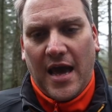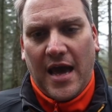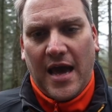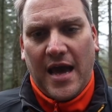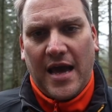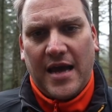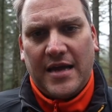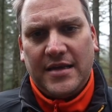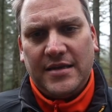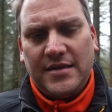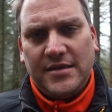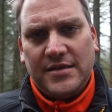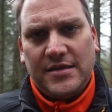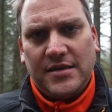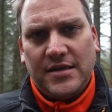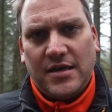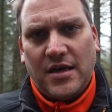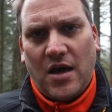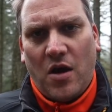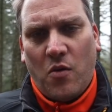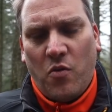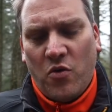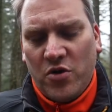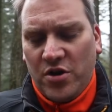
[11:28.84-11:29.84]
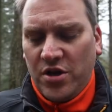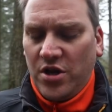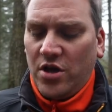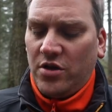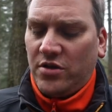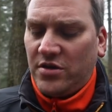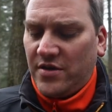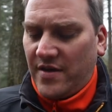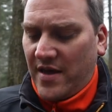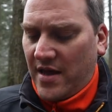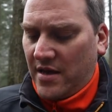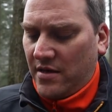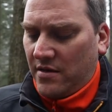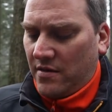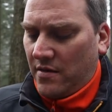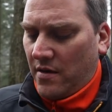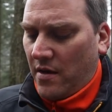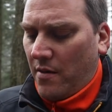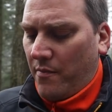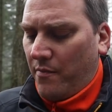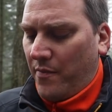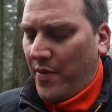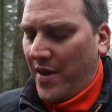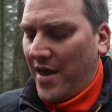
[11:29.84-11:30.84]
And I want you to then
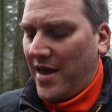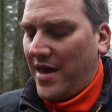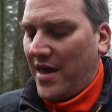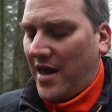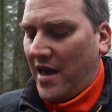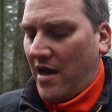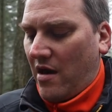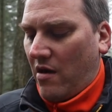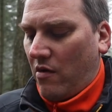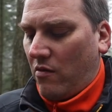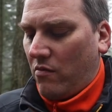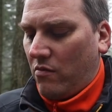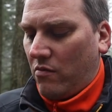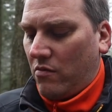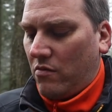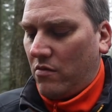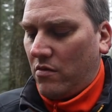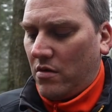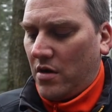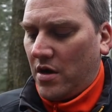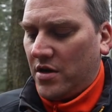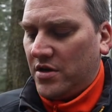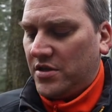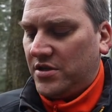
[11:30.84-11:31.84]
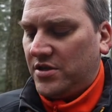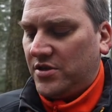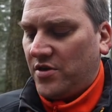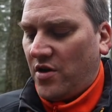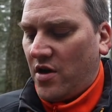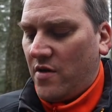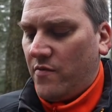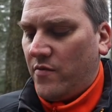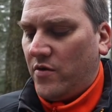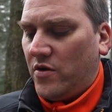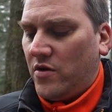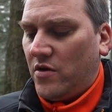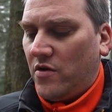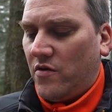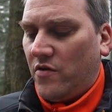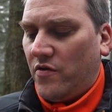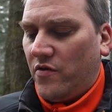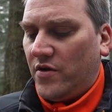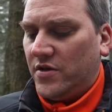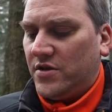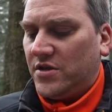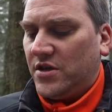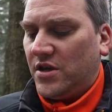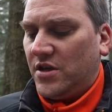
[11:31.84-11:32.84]
pick out an assignment
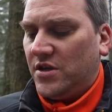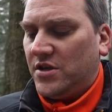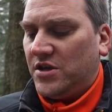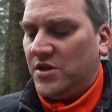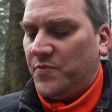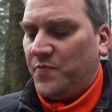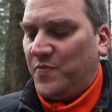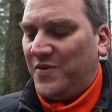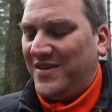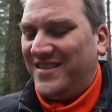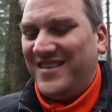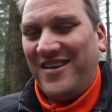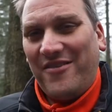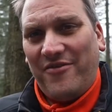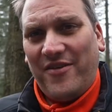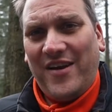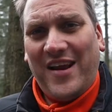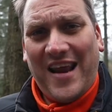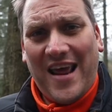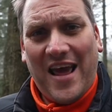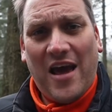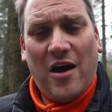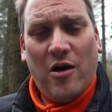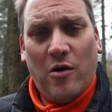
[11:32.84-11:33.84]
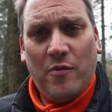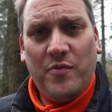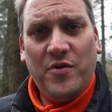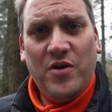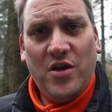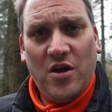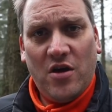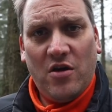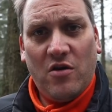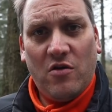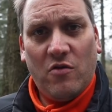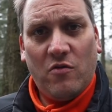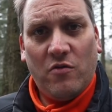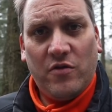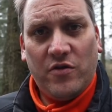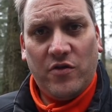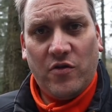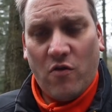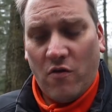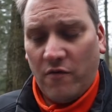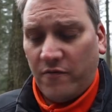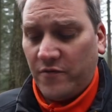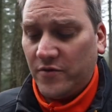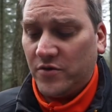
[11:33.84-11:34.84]
that's going to specifically help you with
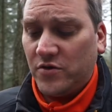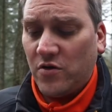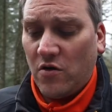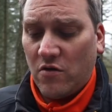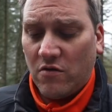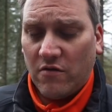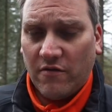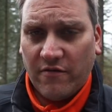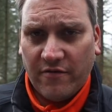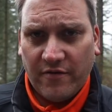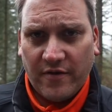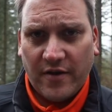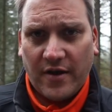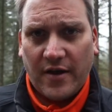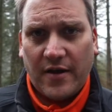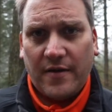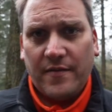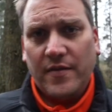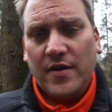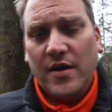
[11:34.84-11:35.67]
your photography.